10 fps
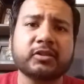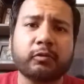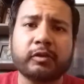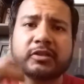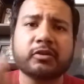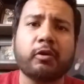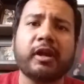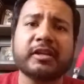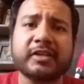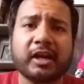so let's go
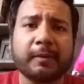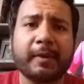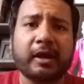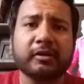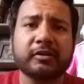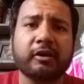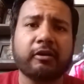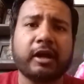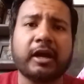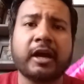ahead and talk about
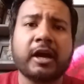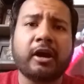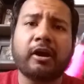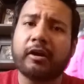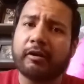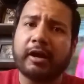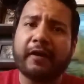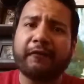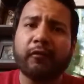our